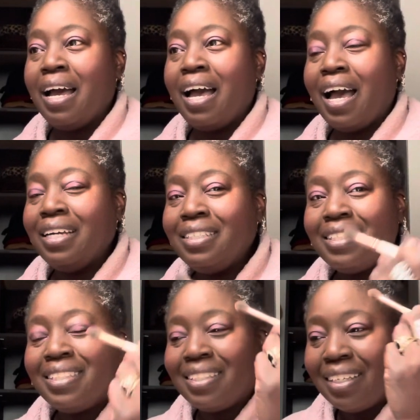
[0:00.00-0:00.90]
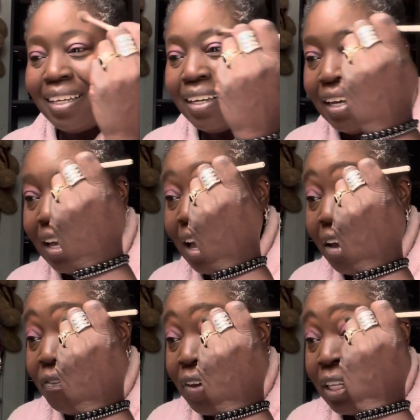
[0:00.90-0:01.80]
I
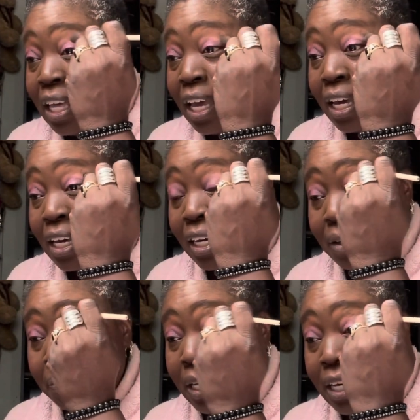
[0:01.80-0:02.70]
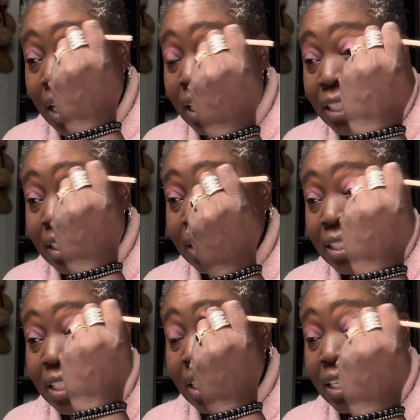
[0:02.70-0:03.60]
feel like
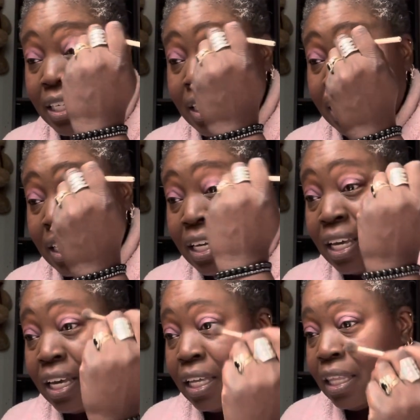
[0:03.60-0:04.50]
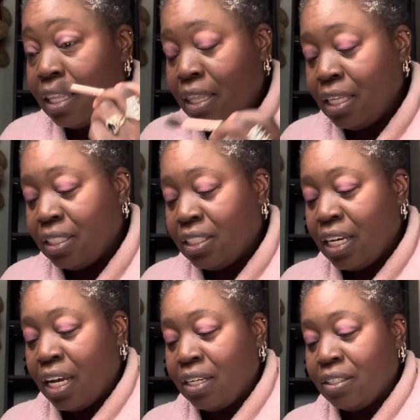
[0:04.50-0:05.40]
because this
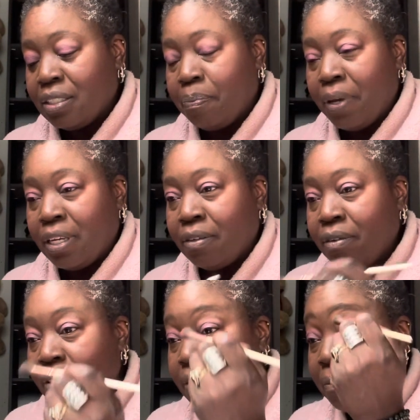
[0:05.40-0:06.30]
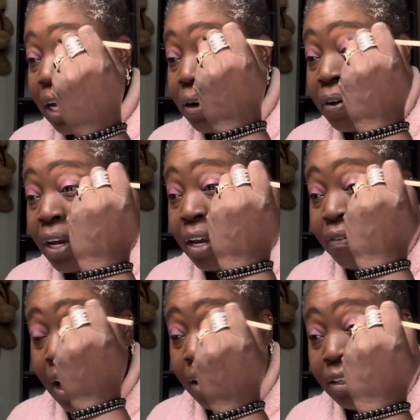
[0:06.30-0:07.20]
channel has been my
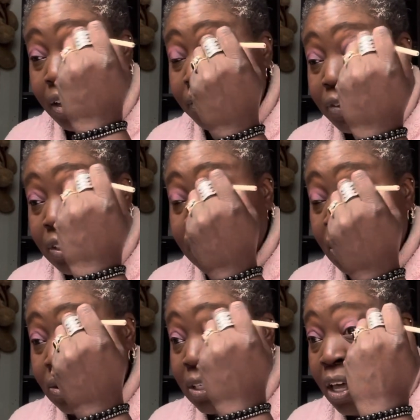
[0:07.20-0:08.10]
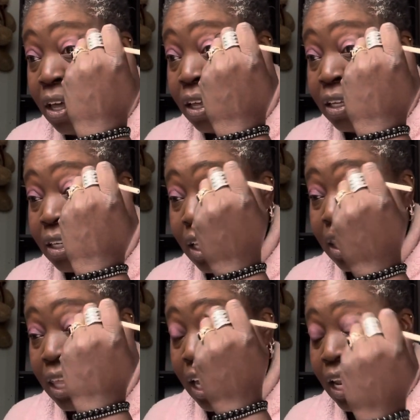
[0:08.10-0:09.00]
creative outlet for so long,
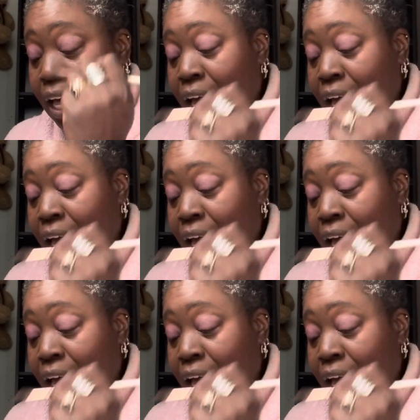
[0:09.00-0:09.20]
that